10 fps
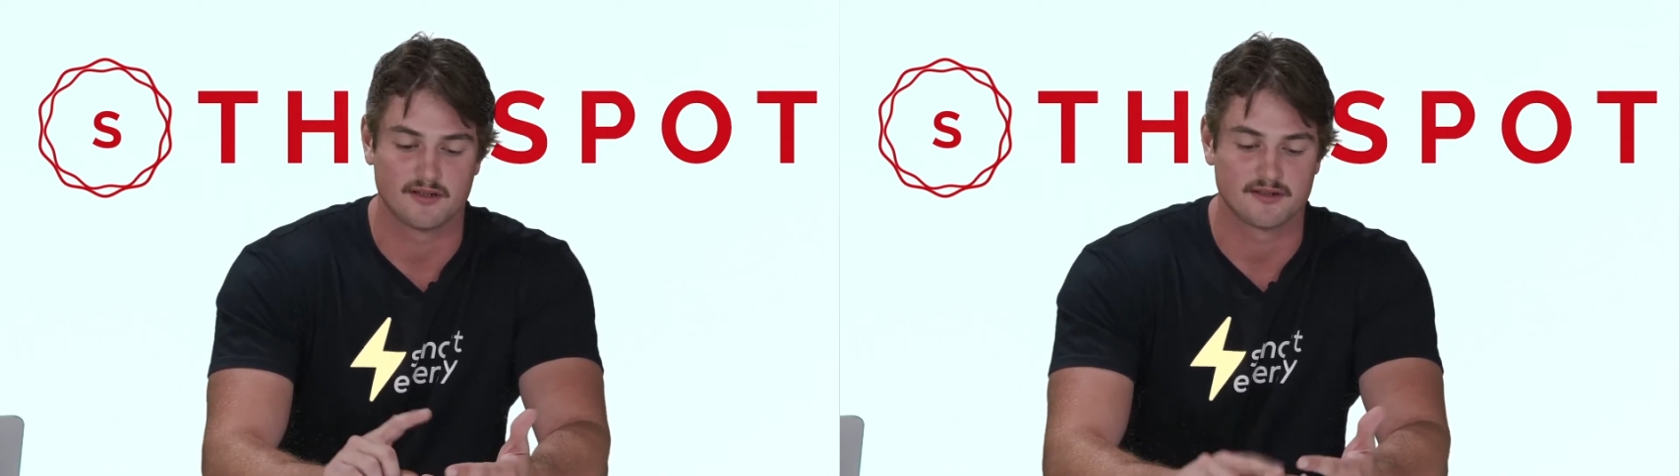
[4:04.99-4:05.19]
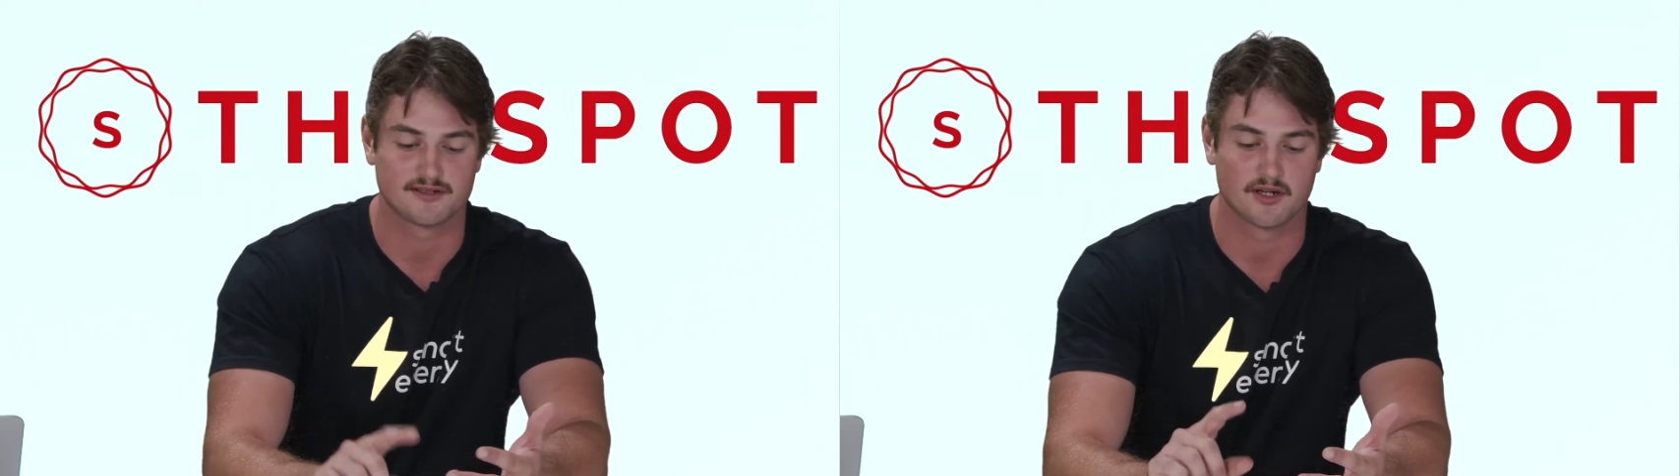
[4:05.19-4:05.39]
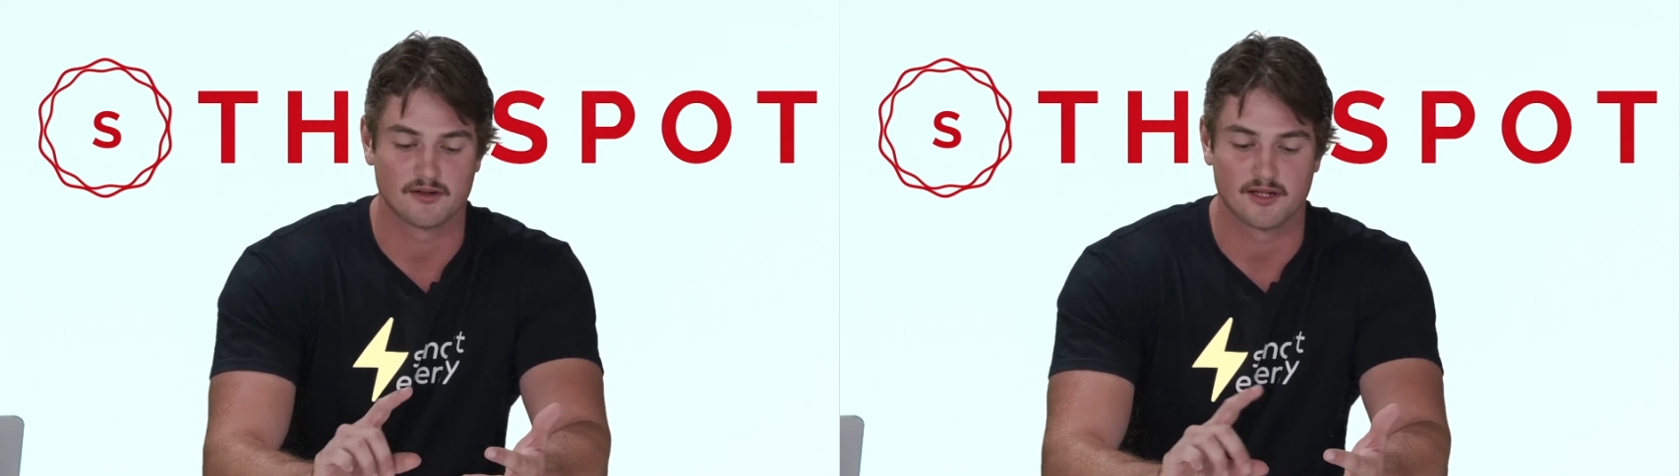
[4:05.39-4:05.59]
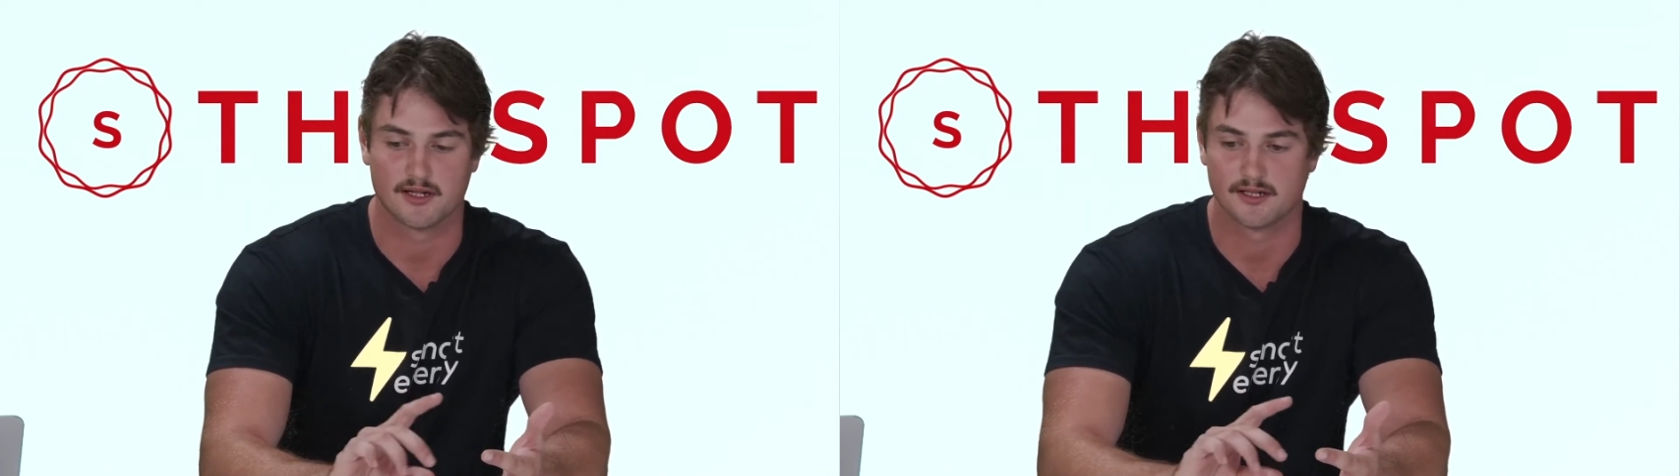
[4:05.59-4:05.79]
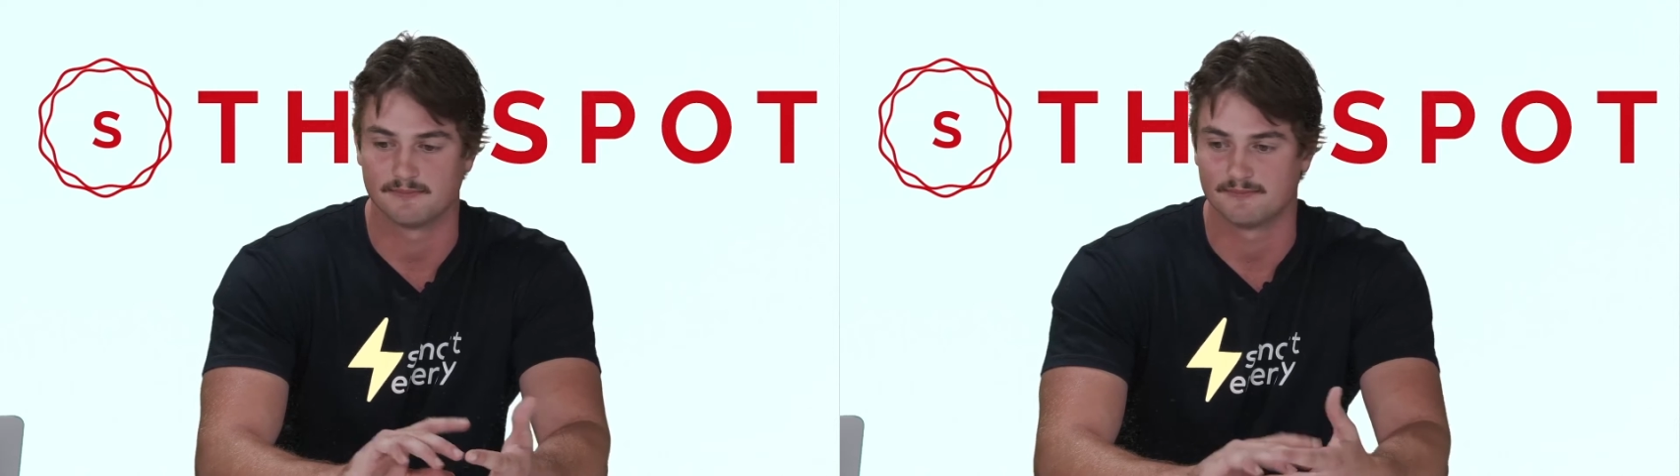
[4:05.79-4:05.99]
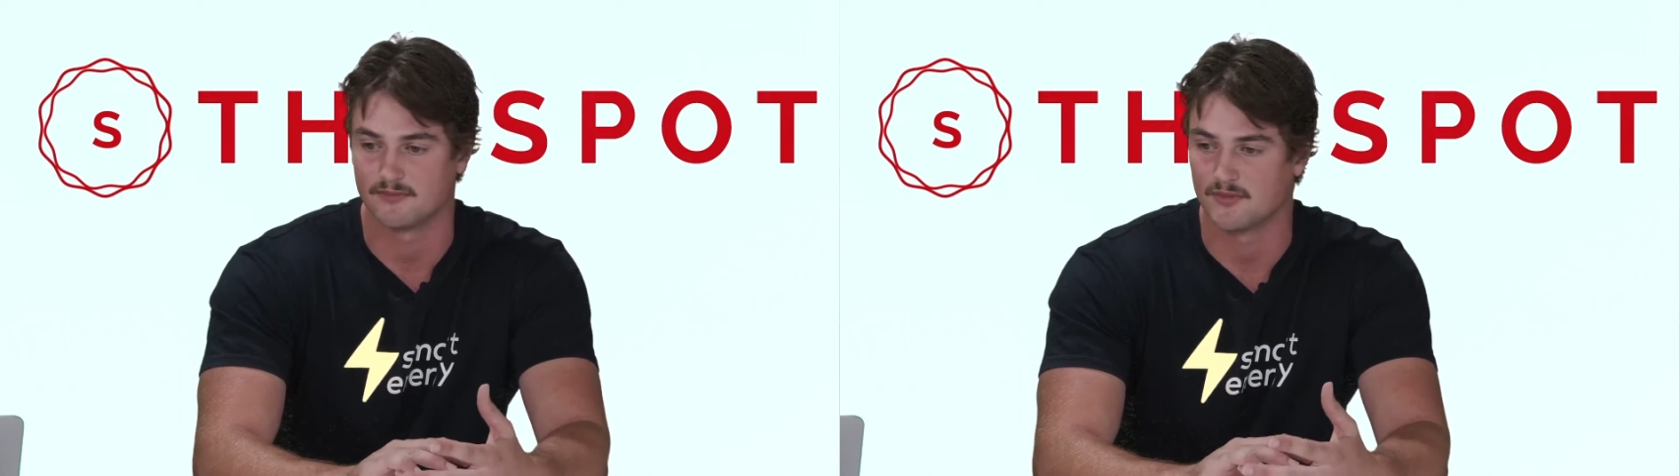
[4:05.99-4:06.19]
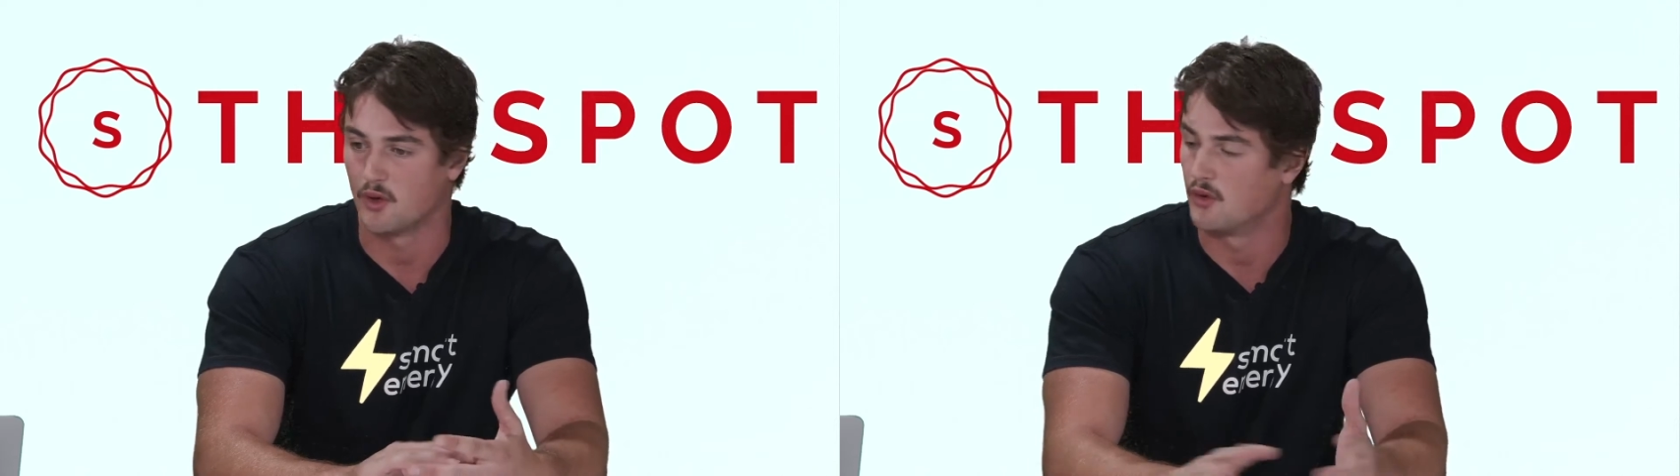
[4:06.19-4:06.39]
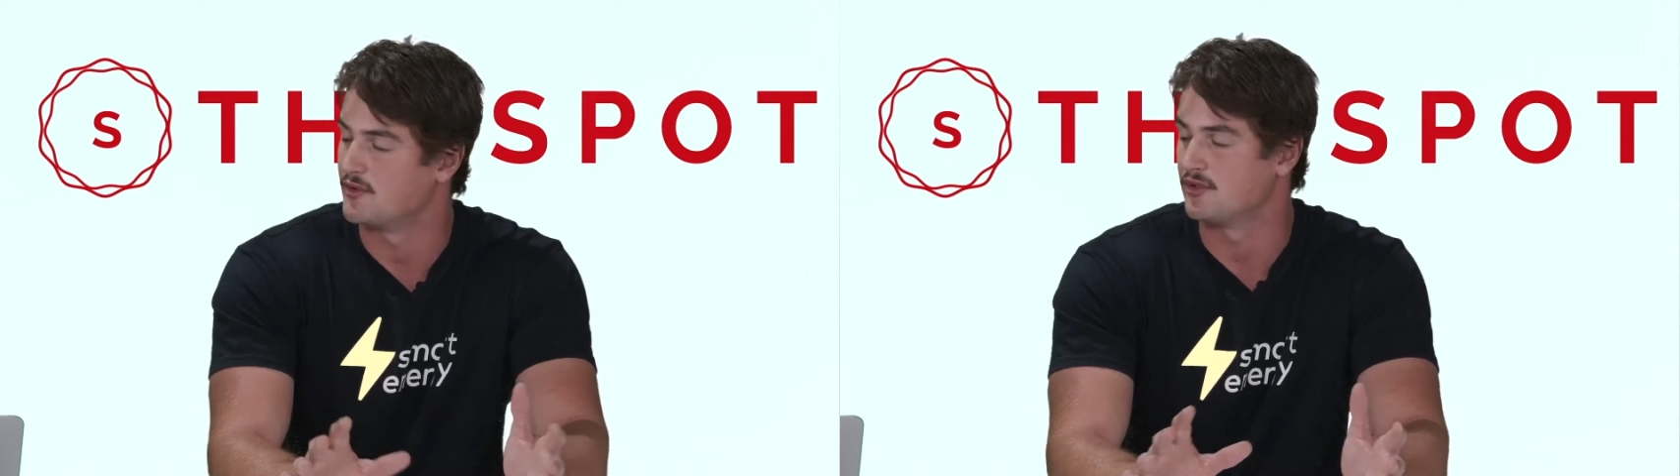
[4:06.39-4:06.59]
solar,
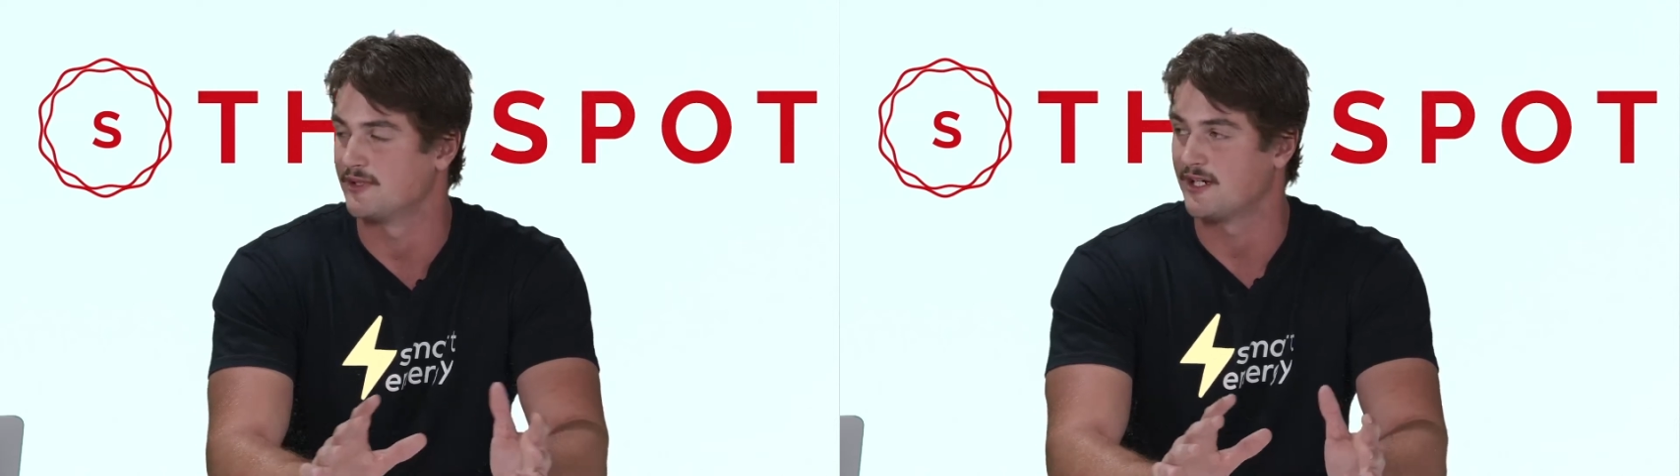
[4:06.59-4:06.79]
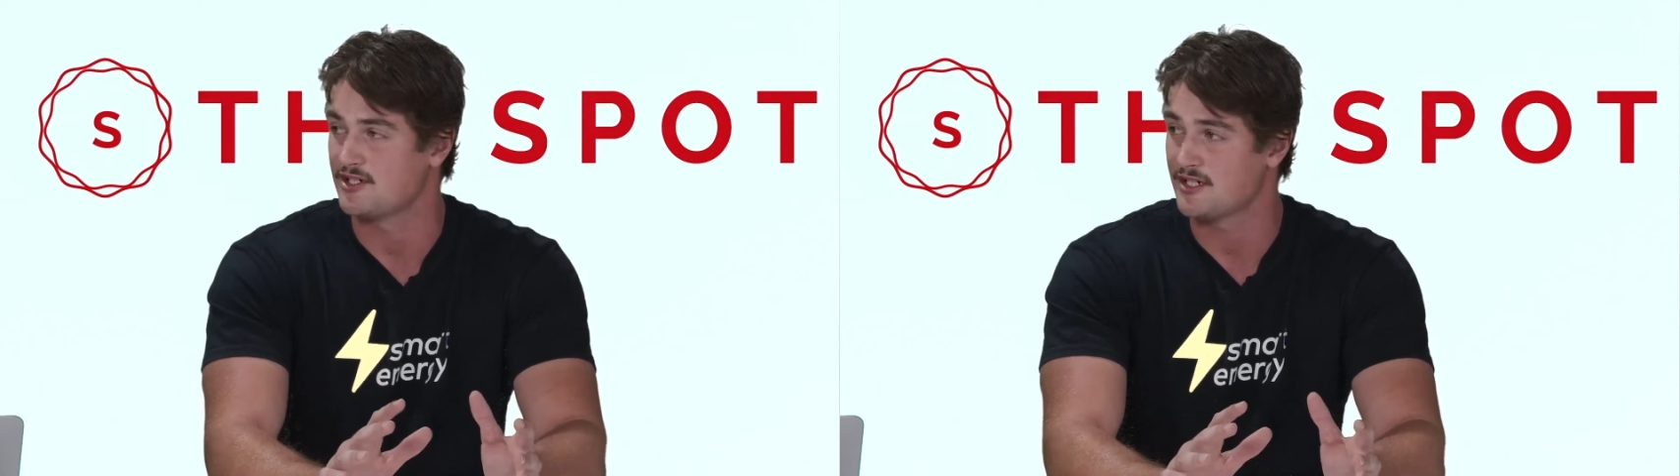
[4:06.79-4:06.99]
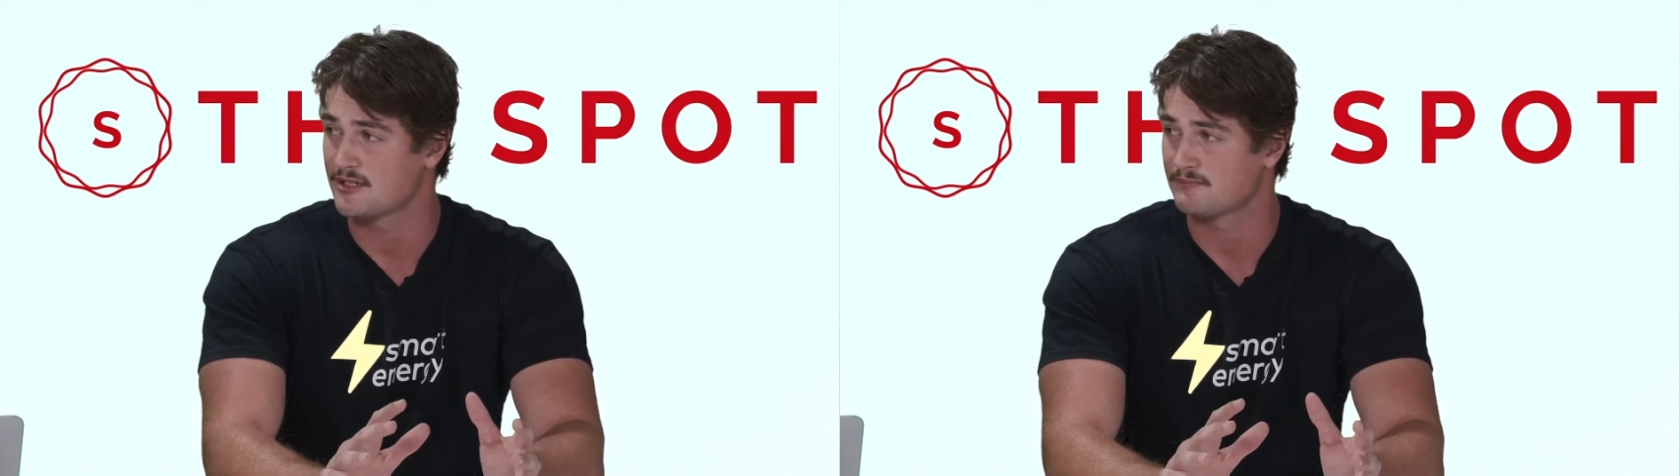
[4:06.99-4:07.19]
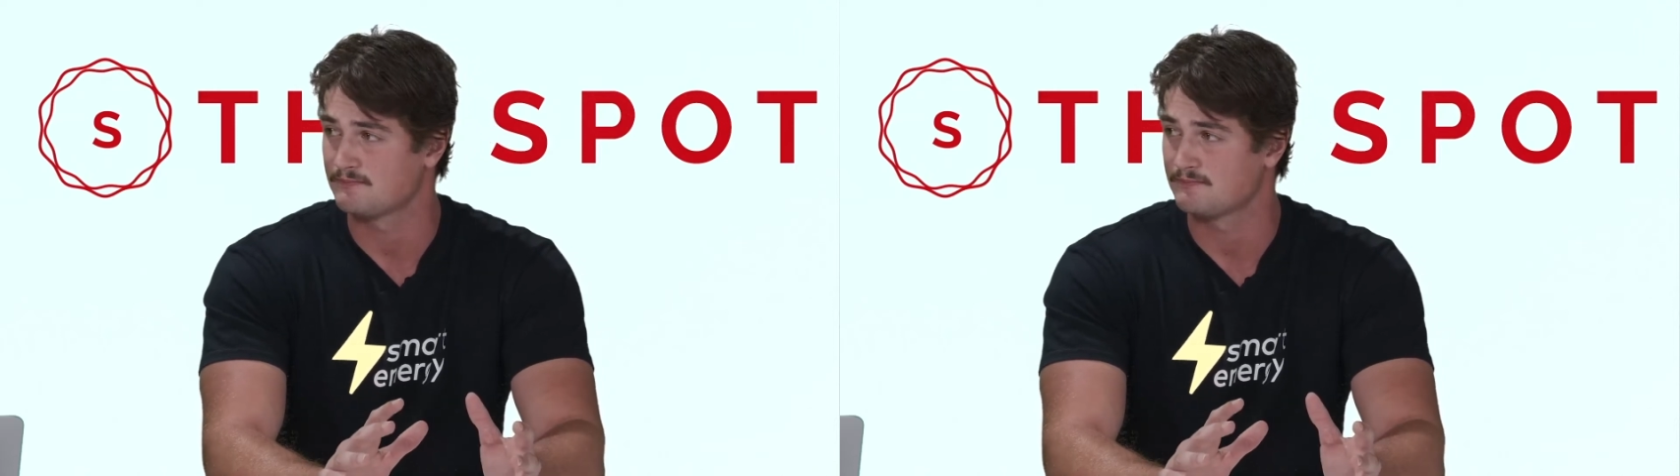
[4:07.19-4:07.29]
all renewable energies.